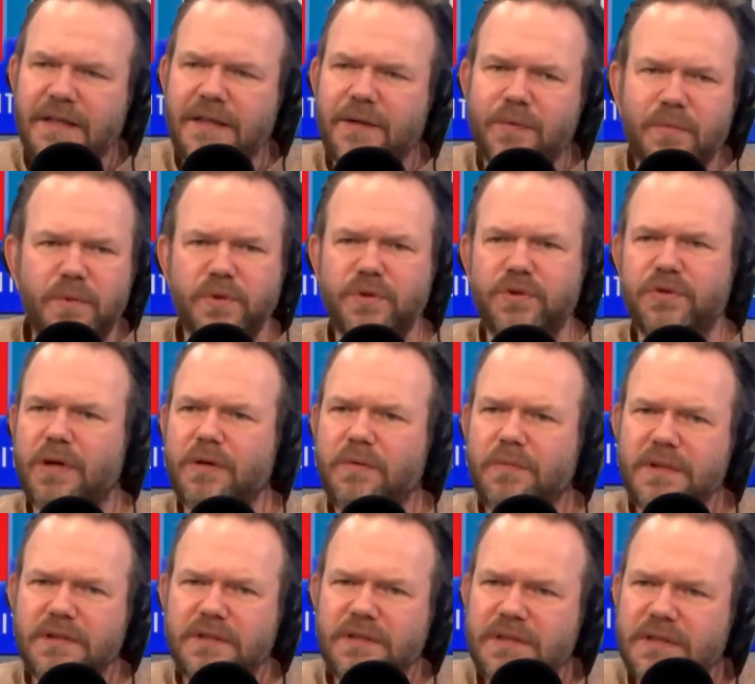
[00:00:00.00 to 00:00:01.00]
Woodrow
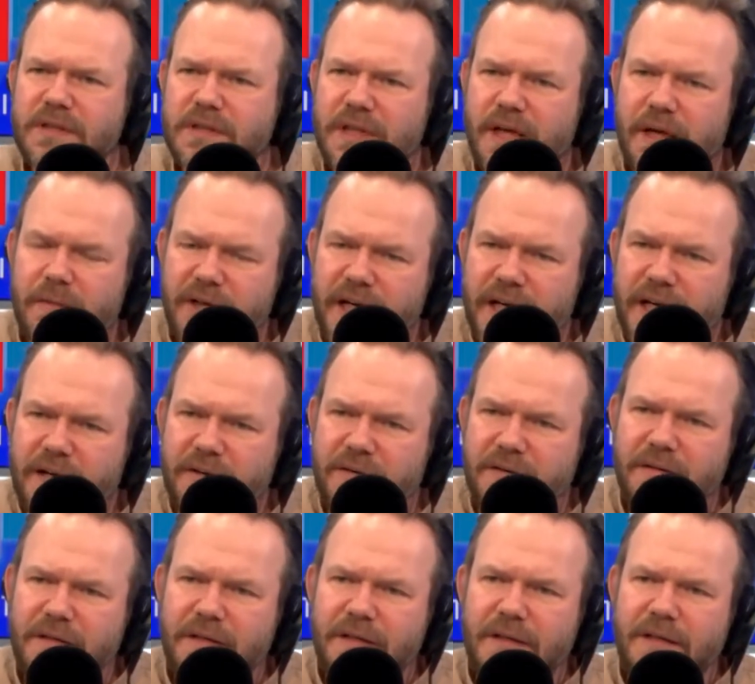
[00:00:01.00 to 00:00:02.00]
Wilson coming
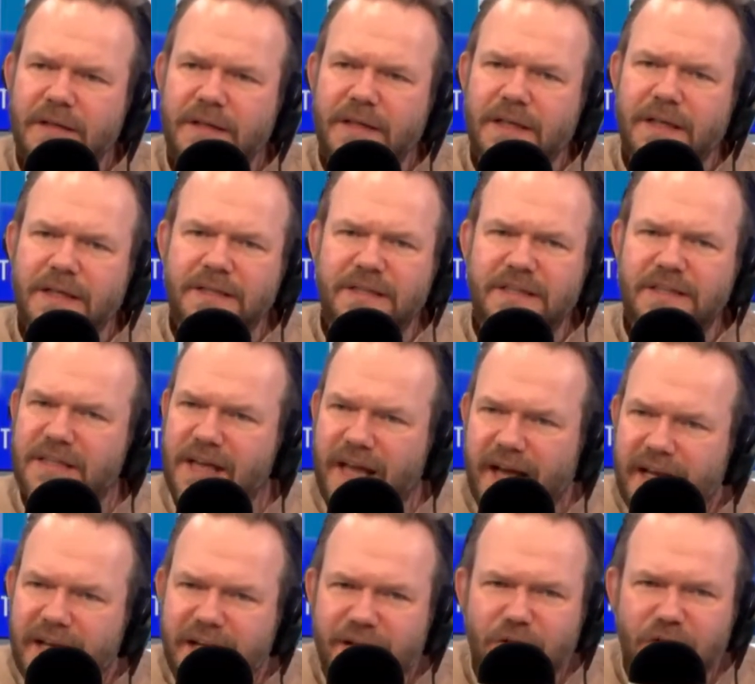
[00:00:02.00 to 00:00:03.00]
out and
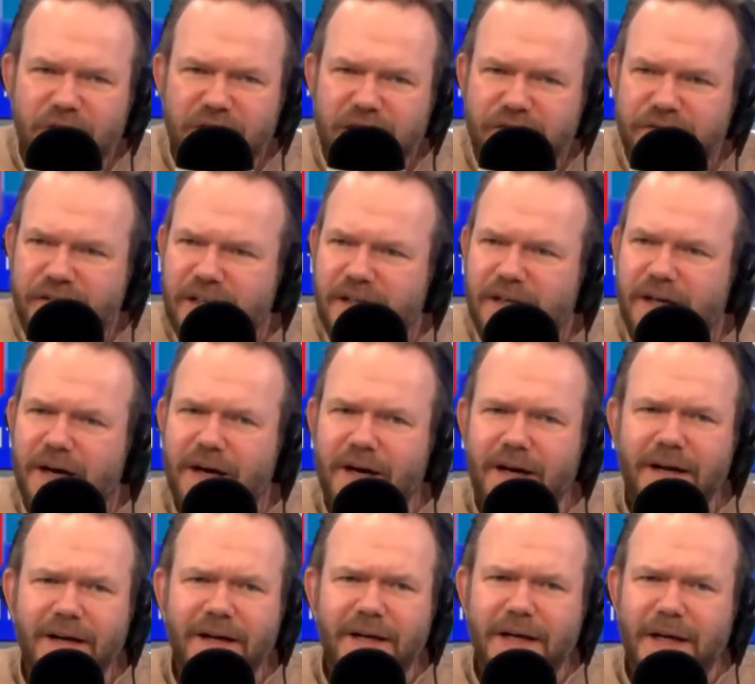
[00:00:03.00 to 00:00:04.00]
slagging off
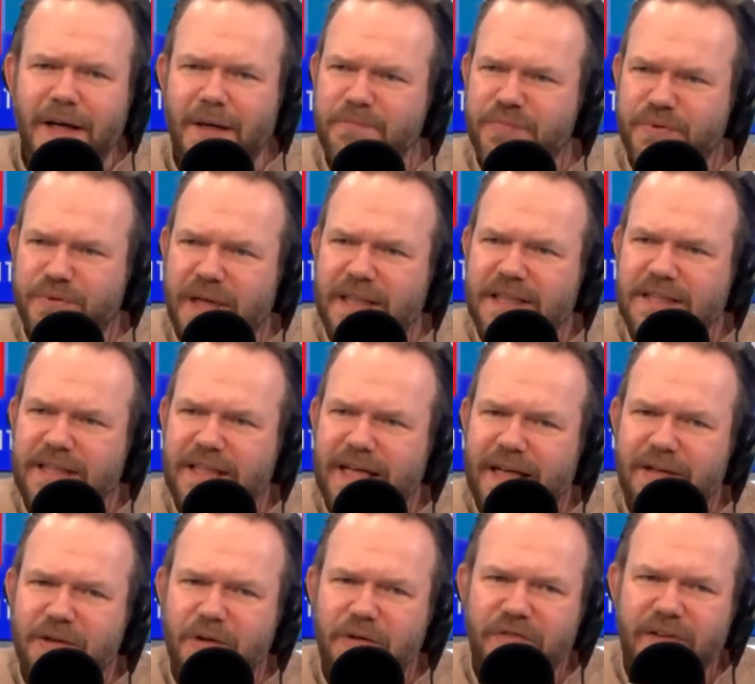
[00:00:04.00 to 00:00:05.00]
FDR and praising
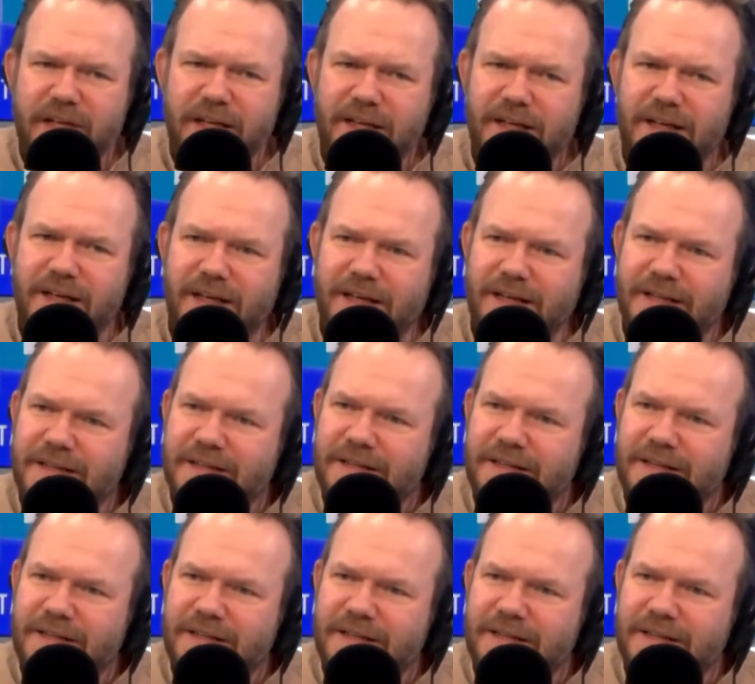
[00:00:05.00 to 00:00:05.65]
Adolf Hitler?